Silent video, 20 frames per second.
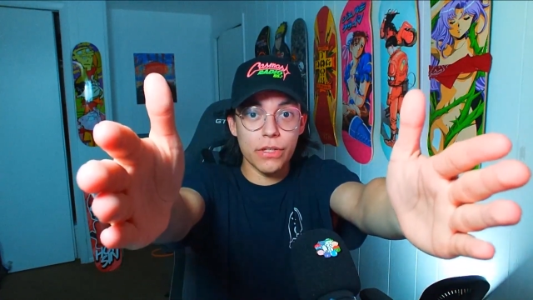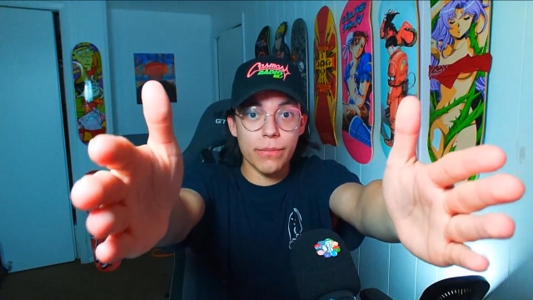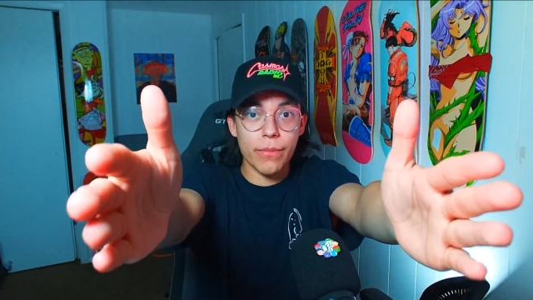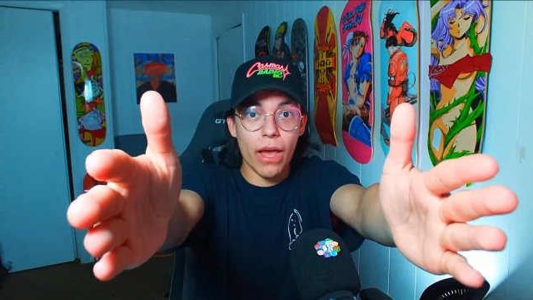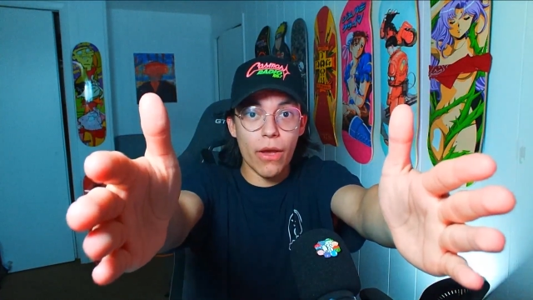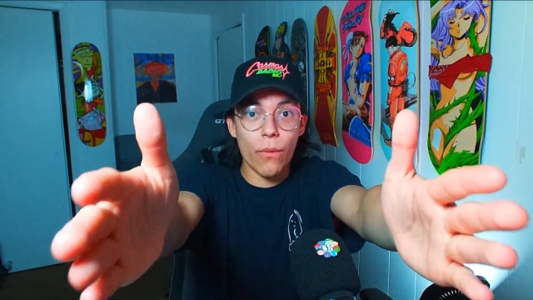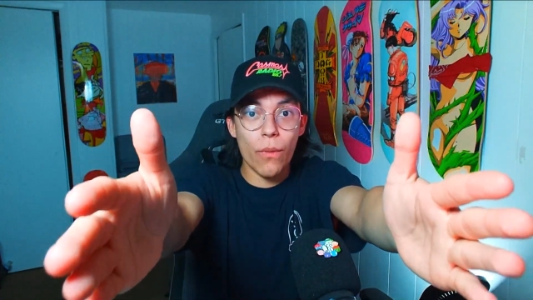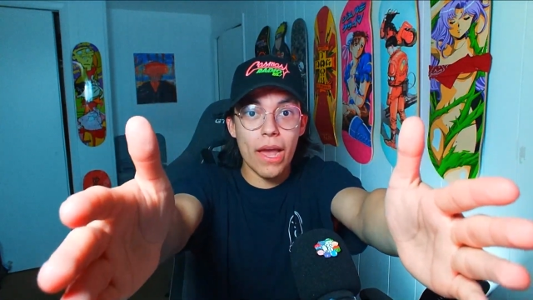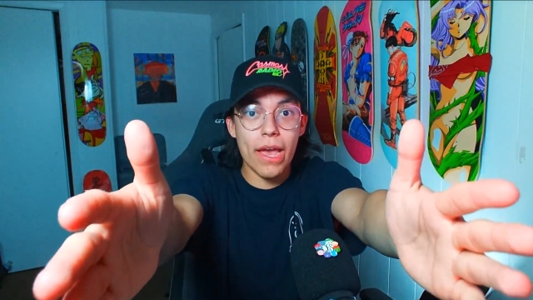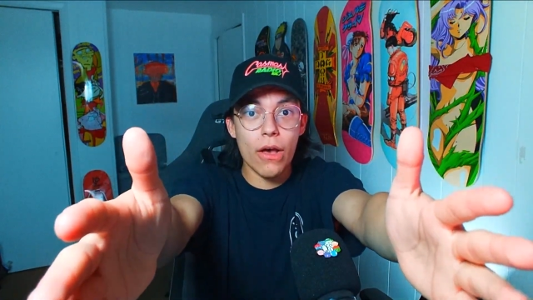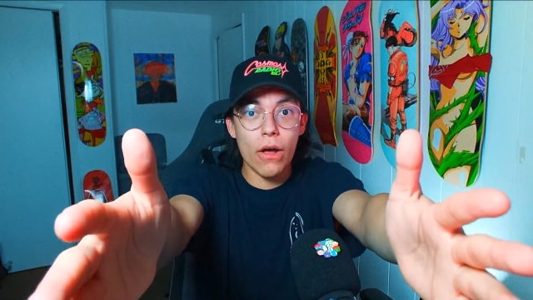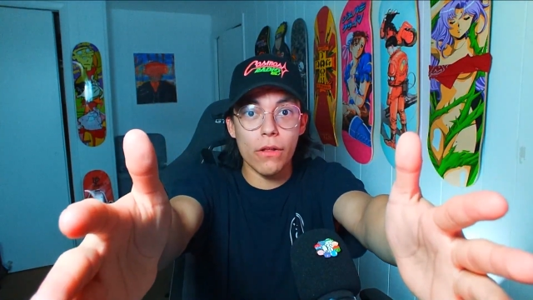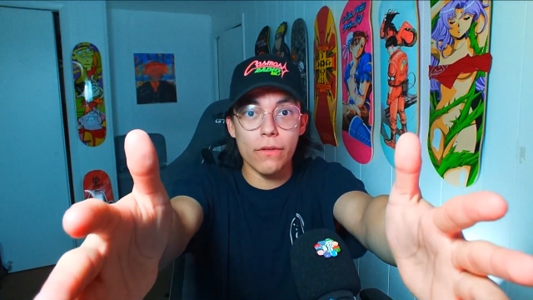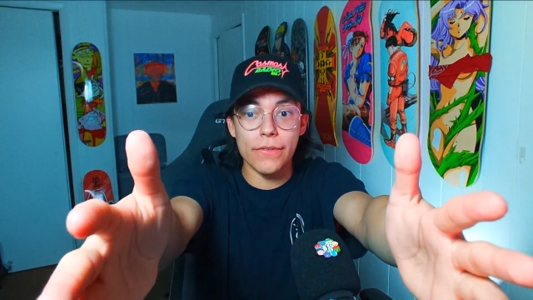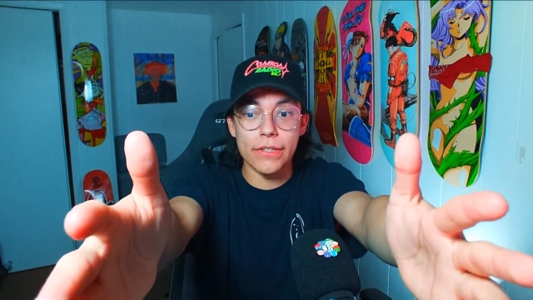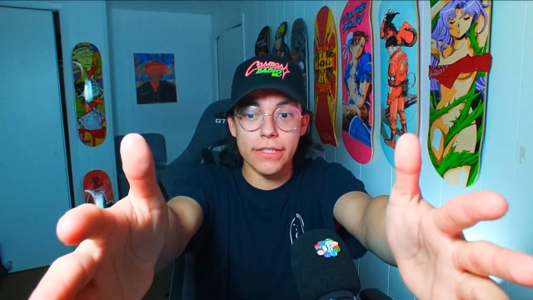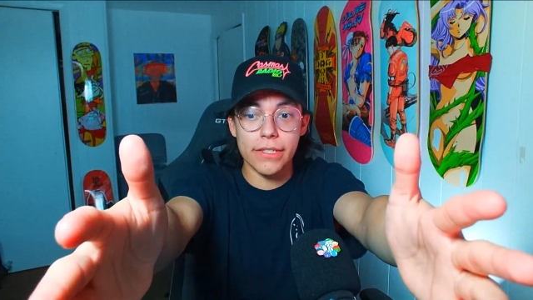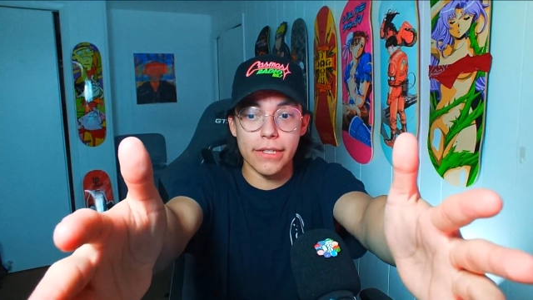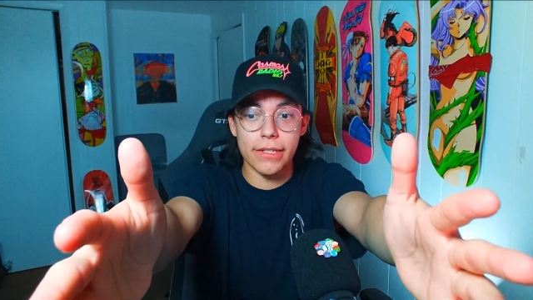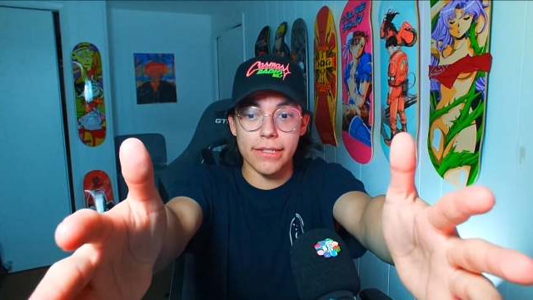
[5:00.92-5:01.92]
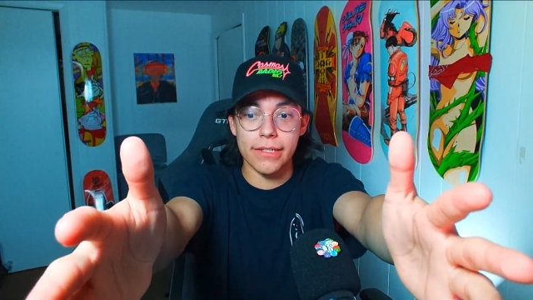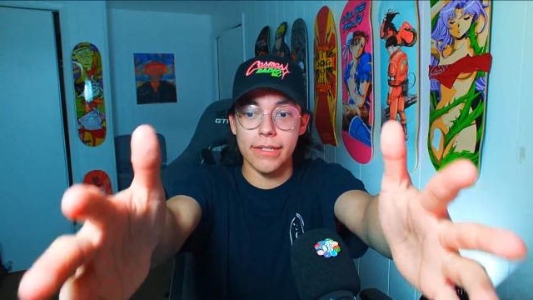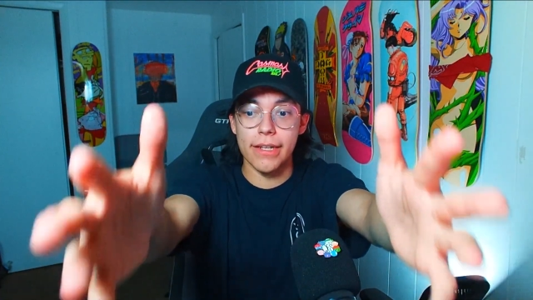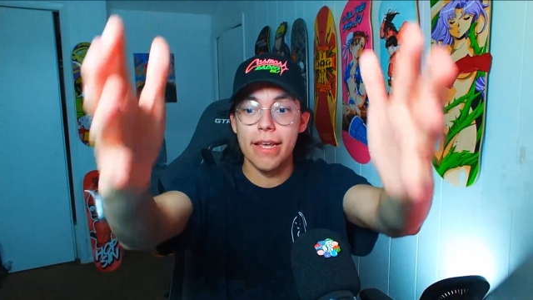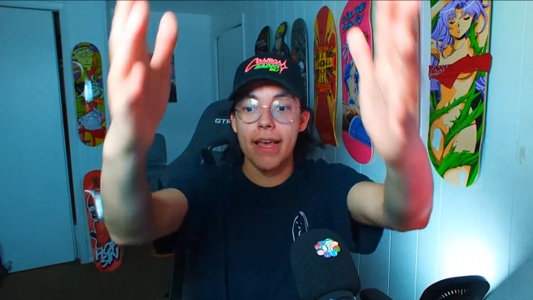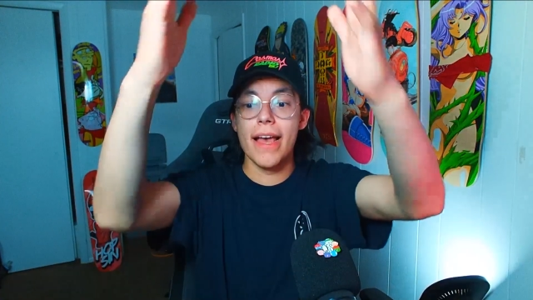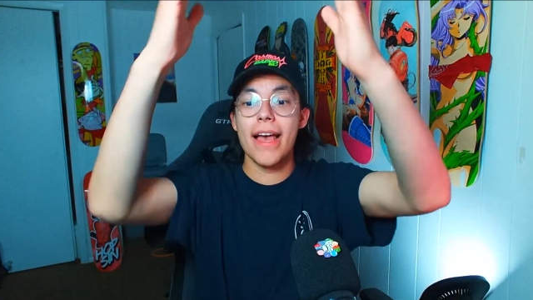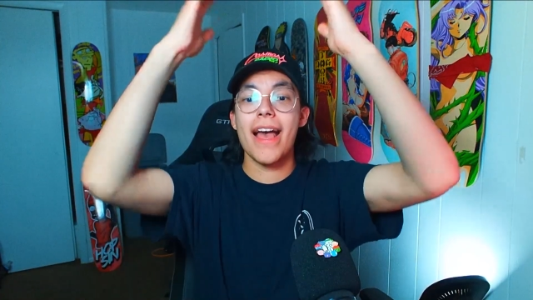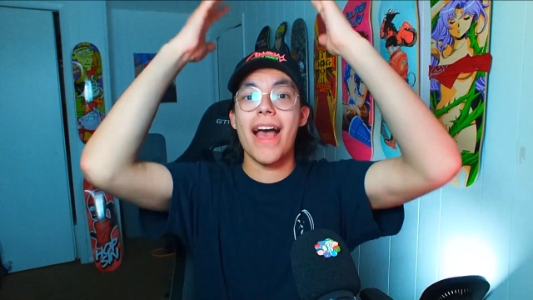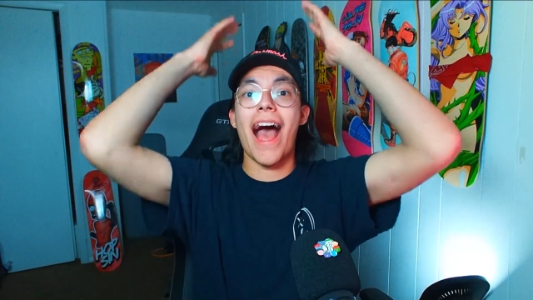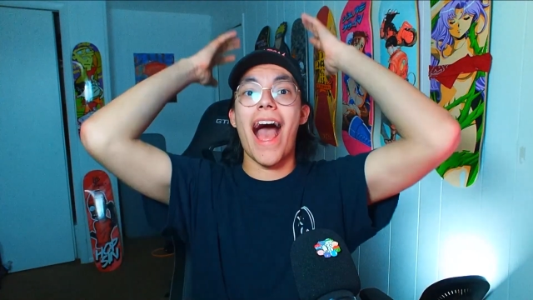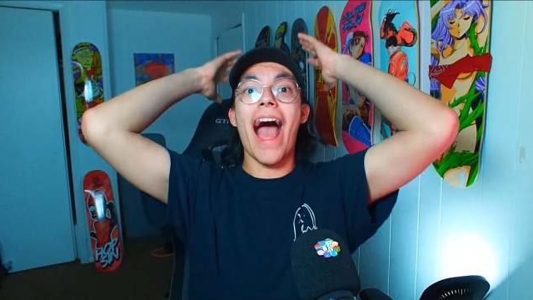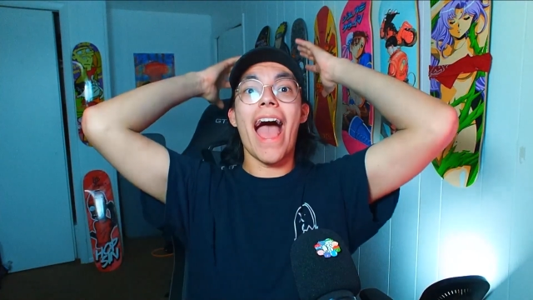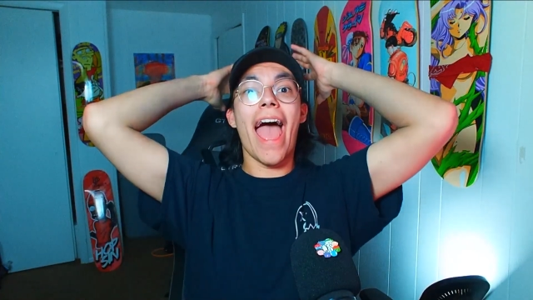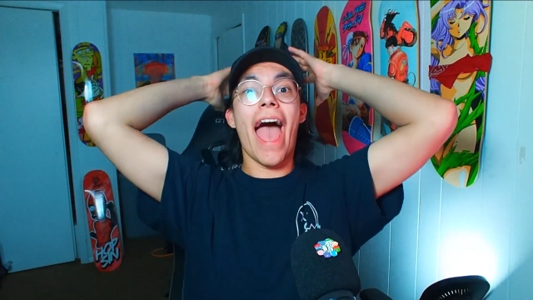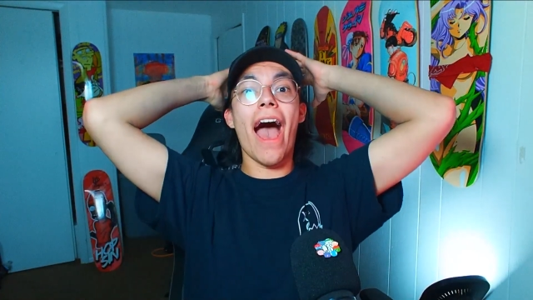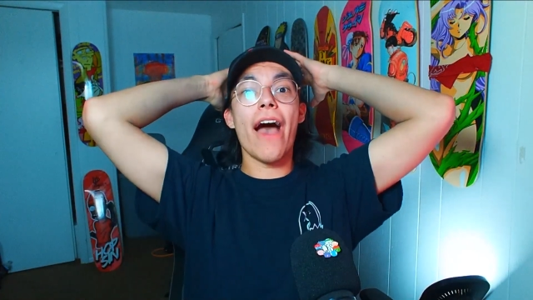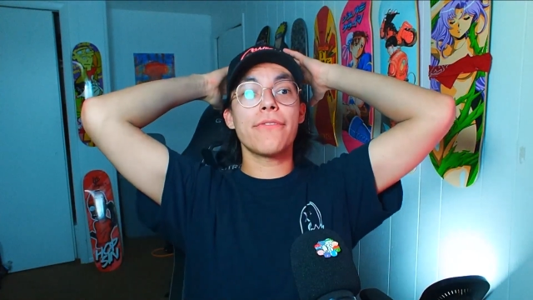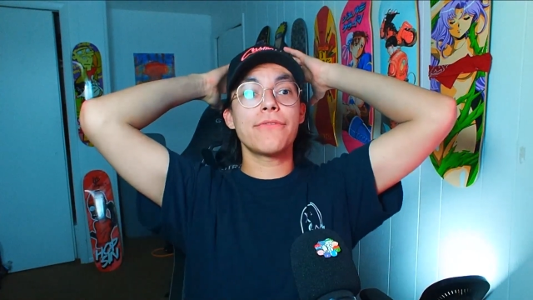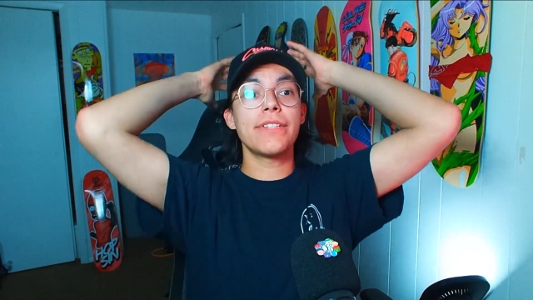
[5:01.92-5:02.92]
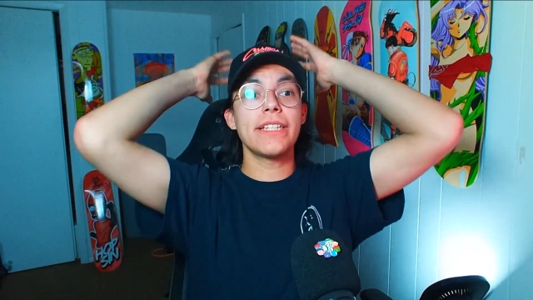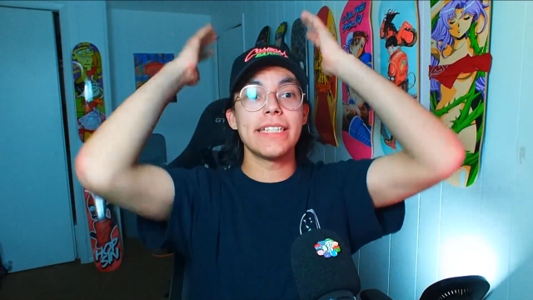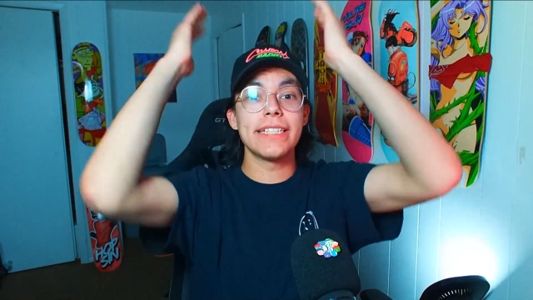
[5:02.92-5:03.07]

in my way all of a sudden. I have to